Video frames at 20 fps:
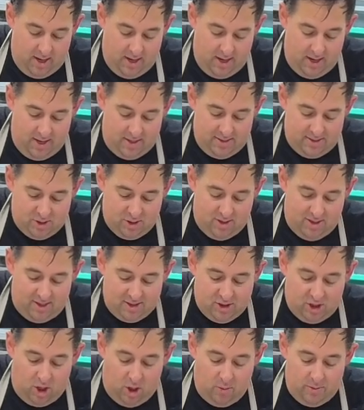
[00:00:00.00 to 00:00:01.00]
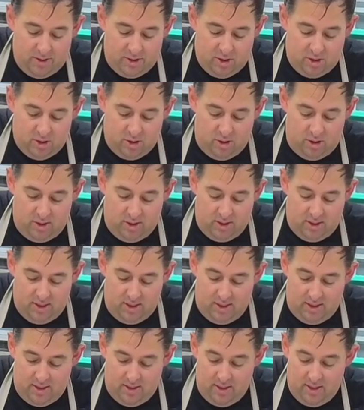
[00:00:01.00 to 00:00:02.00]
And so that's always a good
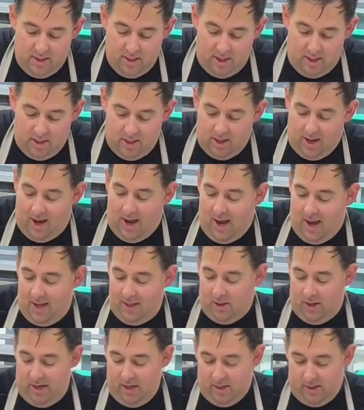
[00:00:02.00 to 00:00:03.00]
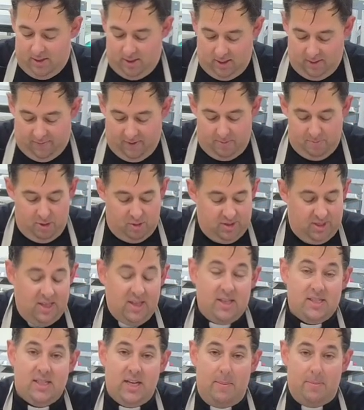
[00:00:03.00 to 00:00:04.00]
thing. I like, if I'm using
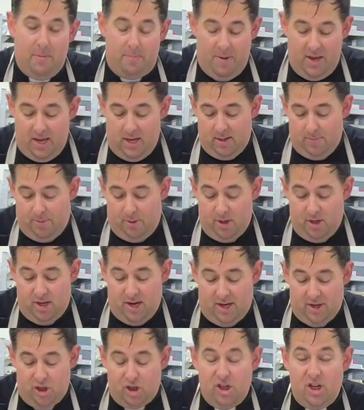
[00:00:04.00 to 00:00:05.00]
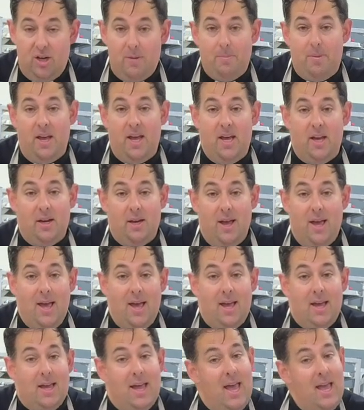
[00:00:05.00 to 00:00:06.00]
this type of pan, to put it on a sheet
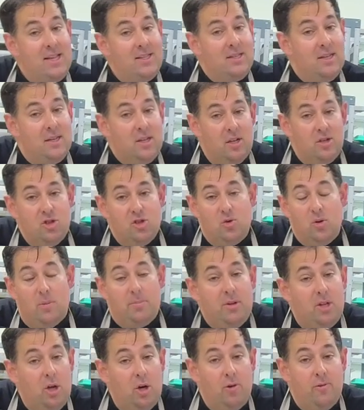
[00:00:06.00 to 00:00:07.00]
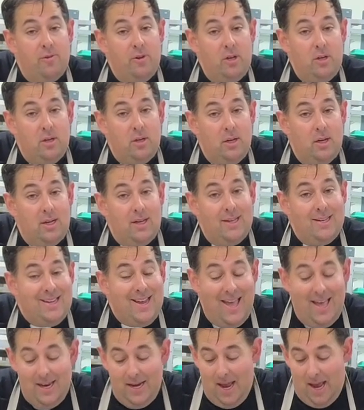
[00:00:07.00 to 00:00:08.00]
pan in case it does dribble over.
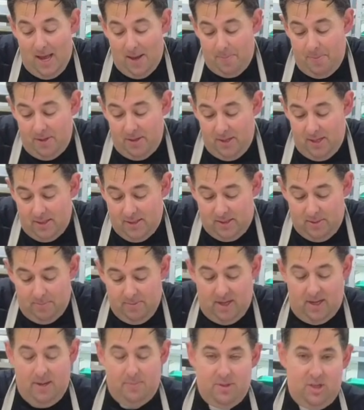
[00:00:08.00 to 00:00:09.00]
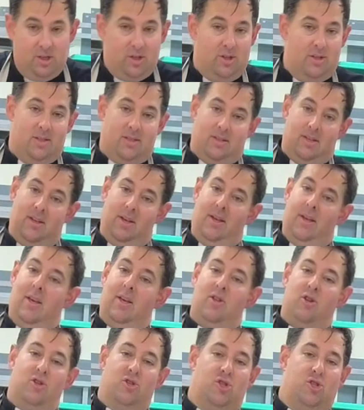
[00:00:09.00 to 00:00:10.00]
It can happen that sometimes
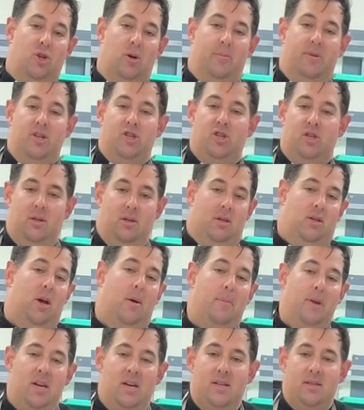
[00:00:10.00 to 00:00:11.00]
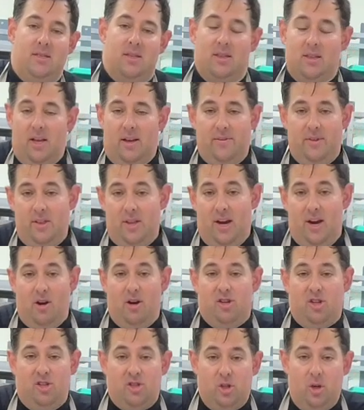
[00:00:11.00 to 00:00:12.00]
there's so much yumminess and love in there,
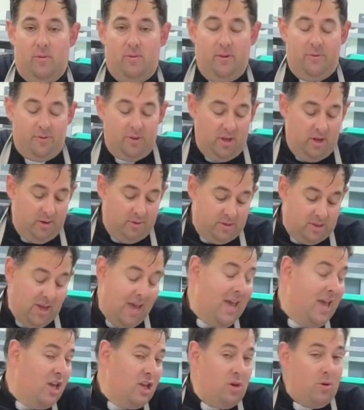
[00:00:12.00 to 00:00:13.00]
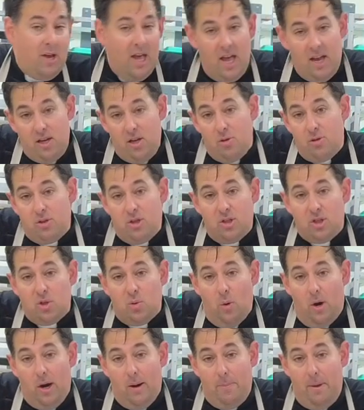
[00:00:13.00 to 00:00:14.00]
it just overflows. You can use a
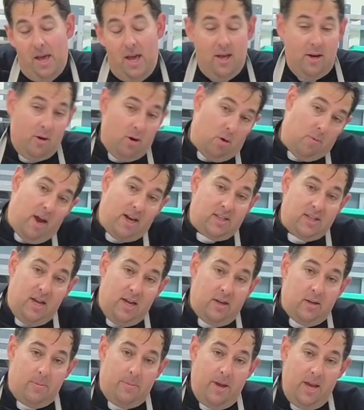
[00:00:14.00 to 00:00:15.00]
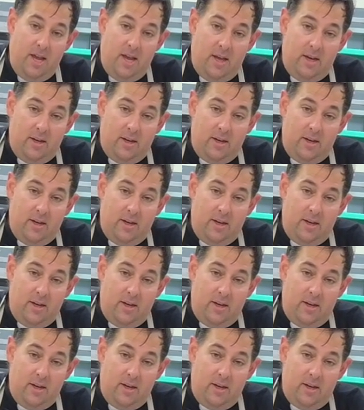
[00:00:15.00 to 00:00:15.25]
square pan or a rectangle pan.